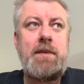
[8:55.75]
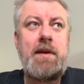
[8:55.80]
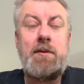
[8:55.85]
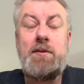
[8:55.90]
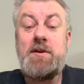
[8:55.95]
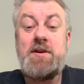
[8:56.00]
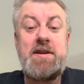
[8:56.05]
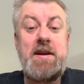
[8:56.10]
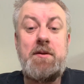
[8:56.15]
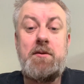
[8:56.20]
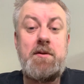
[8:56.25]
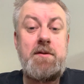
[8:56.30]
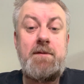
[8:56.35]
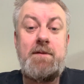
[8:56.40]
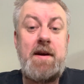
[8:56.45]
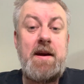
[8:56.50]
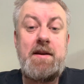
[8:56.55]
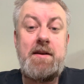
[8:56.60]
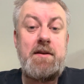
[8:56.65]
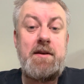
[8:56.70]
which they wouldn't
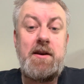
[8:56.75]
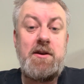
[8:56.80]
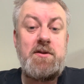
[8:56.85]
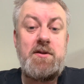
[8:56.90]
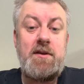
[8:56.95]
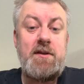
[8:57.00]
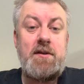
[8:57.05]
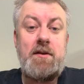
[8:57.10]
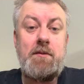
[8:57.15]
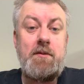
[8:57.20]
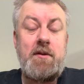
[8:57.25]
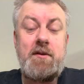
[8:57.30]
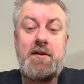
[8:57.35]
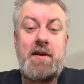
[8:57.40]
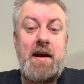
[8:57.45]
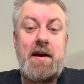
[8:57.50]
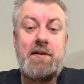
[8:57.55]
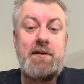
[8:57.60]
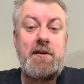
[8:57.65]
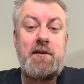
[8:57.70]
have had any choice on, because
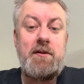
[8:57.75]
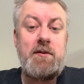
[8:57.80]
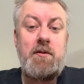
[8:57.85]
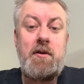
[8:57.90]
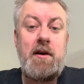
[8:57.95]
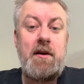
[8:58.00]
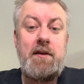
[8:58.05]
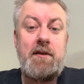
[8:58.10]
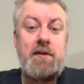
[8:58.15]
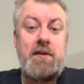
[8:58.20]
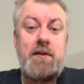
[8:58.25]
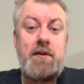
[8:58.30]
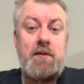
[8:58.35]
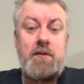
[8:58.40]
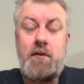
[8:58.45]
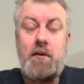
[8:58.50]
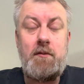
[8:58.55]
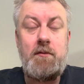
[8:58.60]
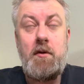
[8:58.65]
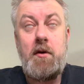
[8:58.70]
houses rose
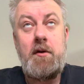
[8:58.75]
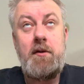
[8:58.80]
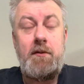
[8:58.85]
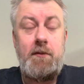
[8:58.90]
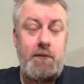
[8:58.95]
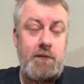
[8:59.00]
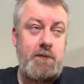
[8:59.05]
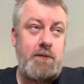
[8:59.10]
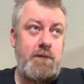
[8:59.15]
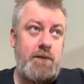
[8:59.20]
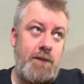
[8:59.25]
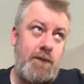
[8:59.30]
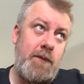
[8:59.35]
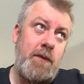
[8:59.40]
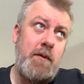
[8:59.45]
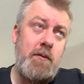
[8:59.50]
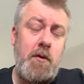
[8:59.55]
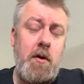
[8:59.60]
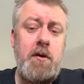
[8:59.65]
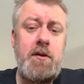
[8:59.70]

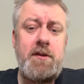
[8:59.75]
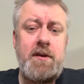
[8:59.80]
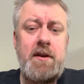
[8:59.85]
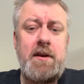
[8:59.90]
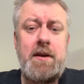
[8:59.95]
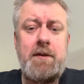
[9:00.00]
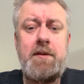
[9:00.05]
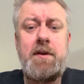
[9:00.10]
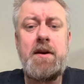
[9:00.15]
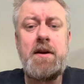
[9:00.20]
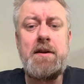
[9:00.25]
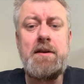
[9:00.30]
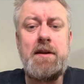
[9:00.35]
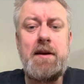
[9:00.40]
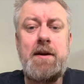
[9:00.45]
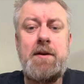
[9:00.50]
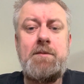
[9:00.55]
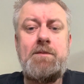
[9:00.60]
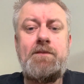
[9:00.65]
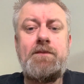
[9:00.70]
significantly,